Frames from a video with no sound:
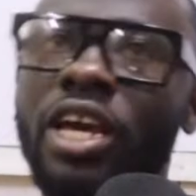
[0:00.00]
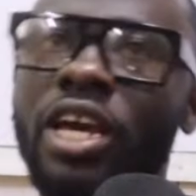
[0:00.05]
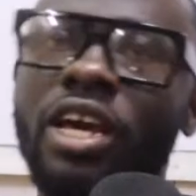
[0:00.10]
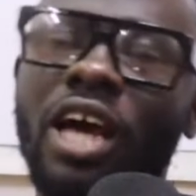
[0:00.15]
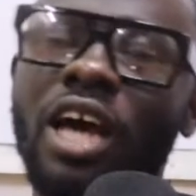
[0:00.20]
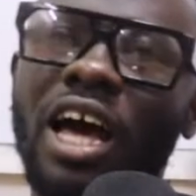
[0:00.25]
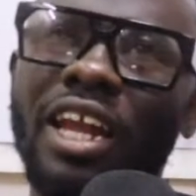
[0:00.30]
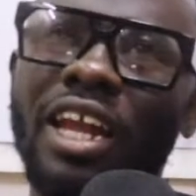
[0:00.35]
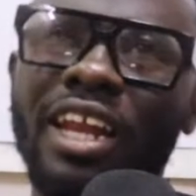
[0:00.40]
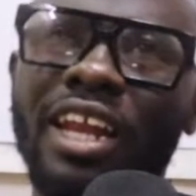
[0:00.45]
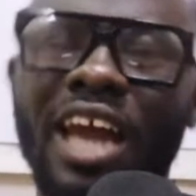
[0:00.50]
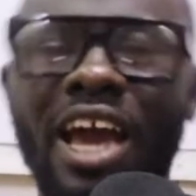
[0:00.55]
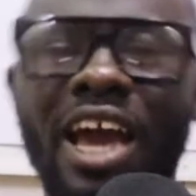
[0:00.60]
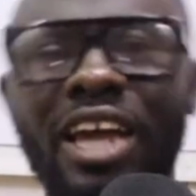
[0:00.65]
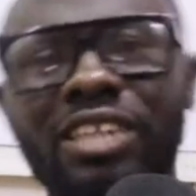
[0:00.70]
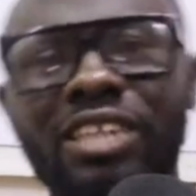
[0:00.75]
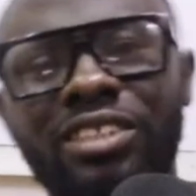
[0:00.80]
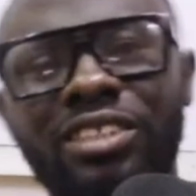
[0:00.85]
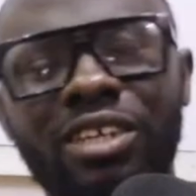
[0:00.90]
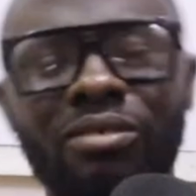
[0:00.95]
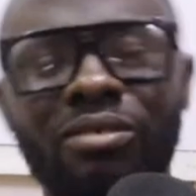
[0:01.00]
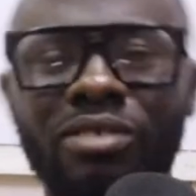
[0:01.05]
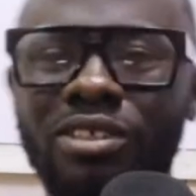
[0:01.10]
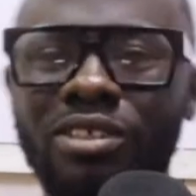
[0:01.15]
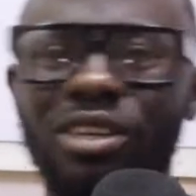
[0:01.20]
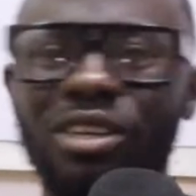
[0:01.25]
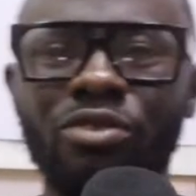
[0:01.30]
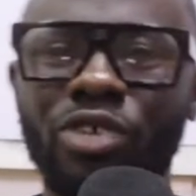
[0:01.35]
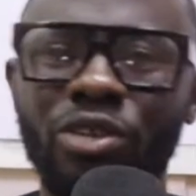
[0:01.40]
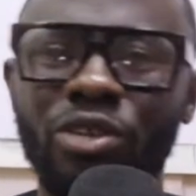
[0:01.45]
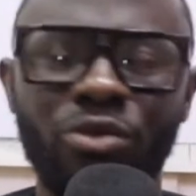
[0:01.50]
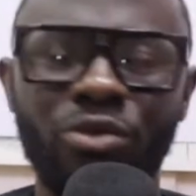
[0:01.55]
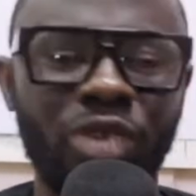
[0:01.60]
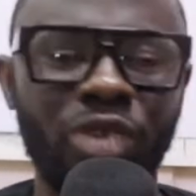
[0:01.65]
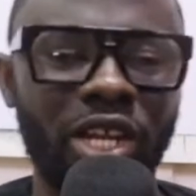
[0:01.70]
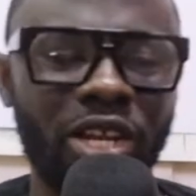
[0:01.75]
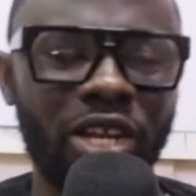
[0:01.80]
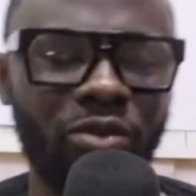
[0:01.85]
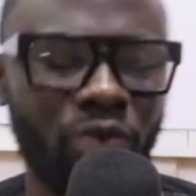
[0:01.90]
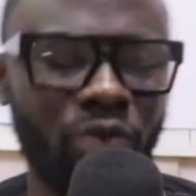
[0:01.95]
And I, some we
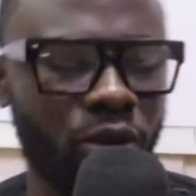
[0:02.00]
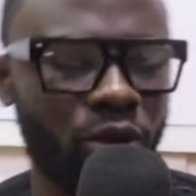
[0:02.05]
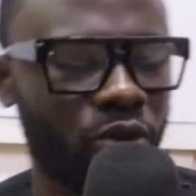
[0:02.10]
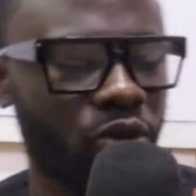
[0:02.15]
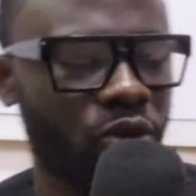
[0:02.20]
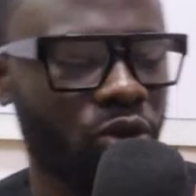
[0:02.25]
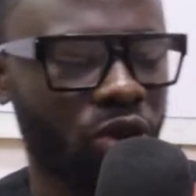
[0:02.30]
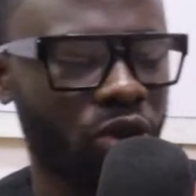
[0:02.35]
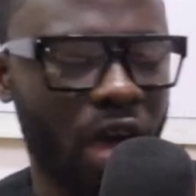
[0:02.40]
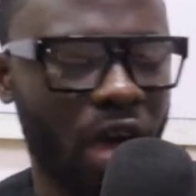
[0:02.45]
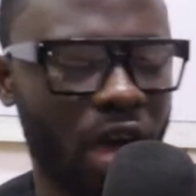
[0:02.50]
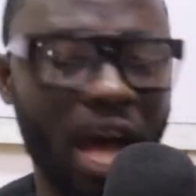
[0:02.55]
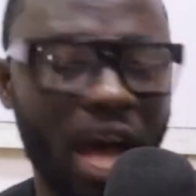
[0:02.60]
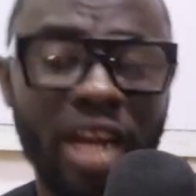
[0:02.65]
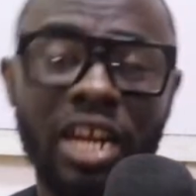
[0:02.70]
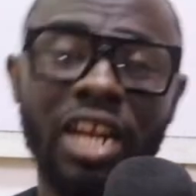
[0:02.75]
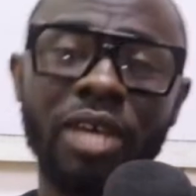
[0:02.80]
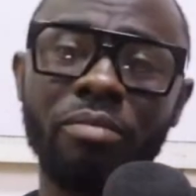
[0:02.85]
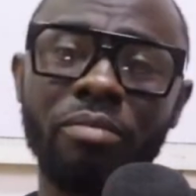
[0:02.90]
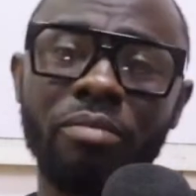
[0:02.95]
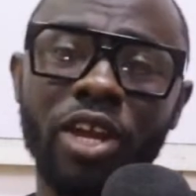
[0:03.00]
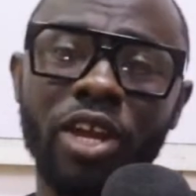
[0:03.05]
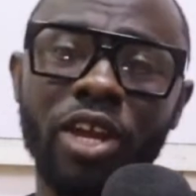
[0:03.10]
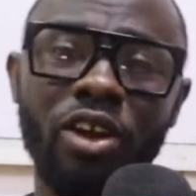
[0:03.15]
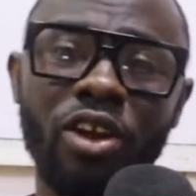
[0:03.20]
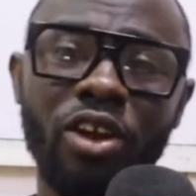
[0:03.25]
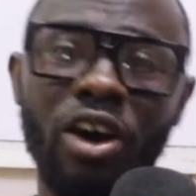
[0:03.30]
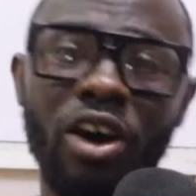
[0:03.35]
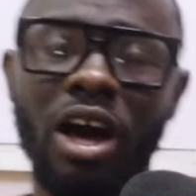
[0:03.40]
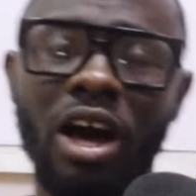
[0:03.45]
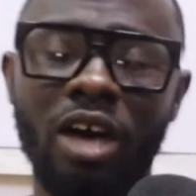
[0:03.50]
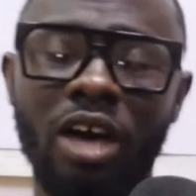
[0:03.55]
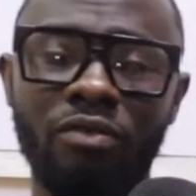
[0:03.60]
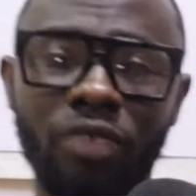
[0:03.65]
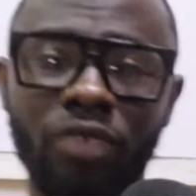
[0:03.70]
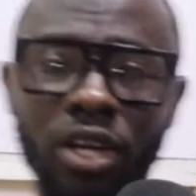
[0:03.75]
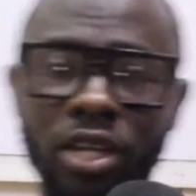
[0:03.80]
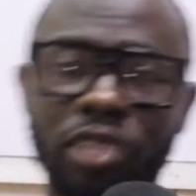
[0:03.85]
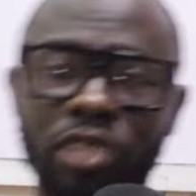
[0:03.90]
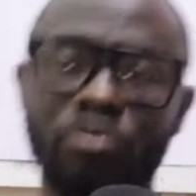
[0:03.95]
we we will hardly may not have
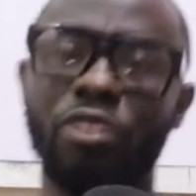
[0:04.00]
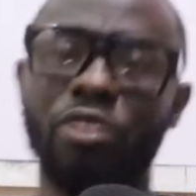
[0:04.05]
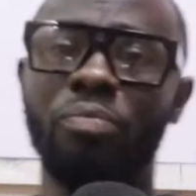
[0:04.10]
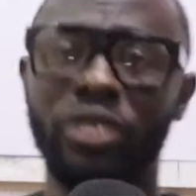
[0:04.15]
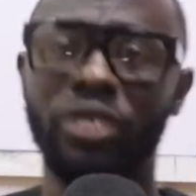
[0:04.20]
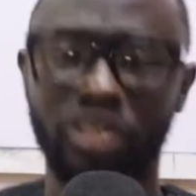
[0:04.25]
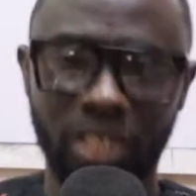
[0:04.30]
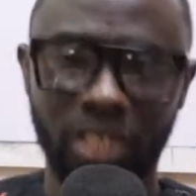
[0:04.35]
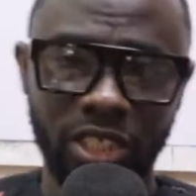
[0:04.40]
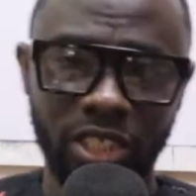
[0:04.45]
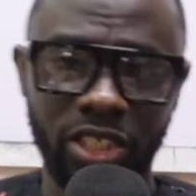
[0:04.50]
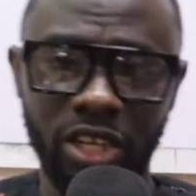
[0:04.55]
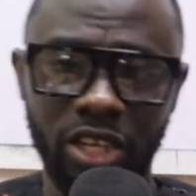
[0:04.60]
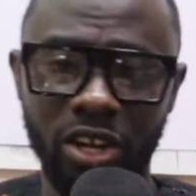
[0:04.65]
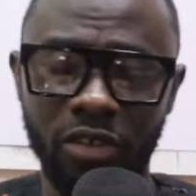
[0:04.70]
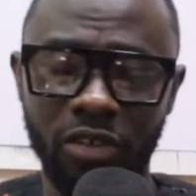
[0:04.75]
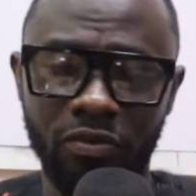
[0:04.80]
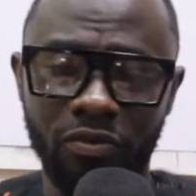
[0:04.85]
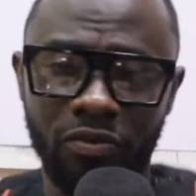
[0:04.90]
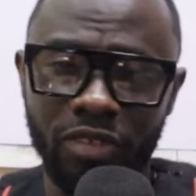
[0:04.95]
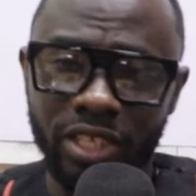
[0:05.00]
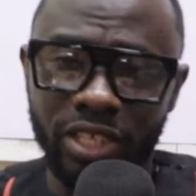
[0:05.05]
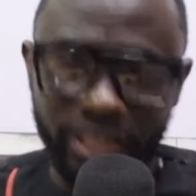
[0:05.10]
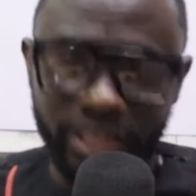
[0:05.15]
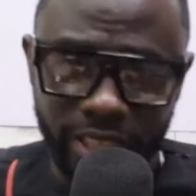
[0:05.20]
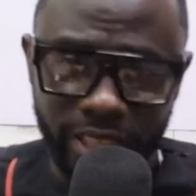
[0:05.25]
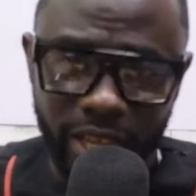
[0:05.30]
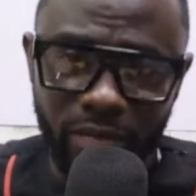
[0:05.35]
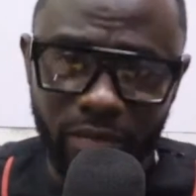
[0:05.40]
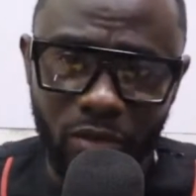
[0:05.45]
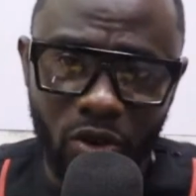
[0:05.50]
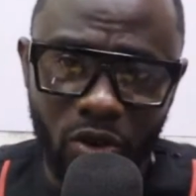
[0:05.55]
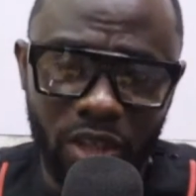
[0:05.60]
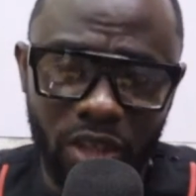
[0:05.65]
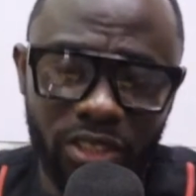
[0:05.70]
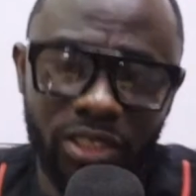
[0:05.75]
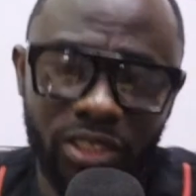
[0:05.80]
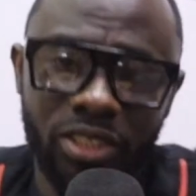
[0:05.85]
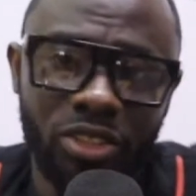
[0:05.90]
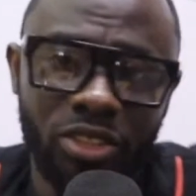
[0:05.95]
repetition of the same
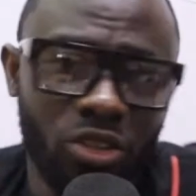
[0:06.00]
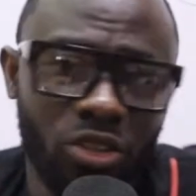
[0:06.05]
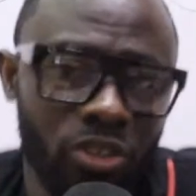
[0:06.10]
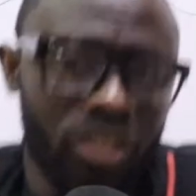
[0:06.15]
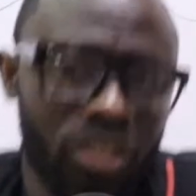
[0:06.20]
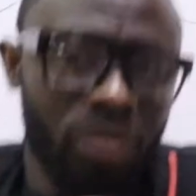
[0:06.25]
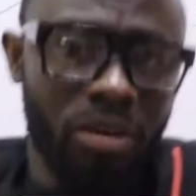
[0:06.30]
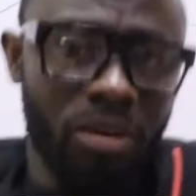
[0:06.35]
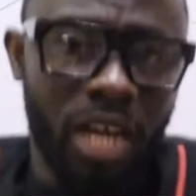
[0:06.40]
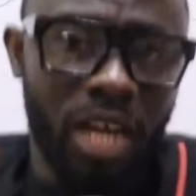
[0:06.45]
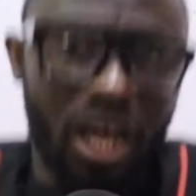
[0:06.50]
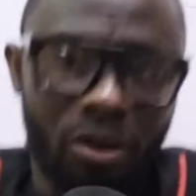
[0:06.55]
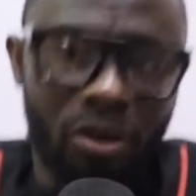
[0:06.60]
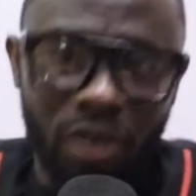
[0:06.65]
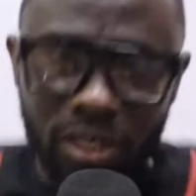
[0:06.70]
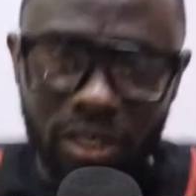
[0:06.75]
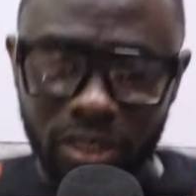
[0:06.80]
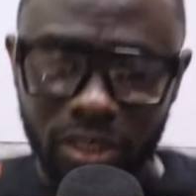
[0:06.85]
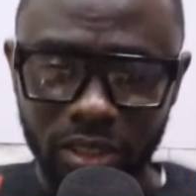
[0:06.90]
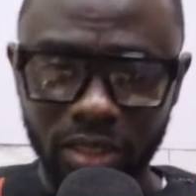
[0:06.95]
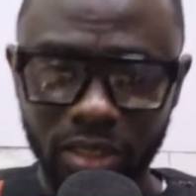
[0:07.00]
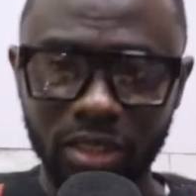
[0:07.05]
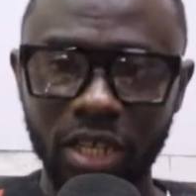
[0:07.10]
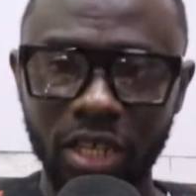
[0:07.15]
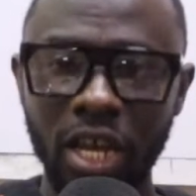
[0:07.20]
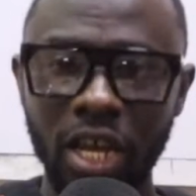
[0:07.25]
questions or similar questions,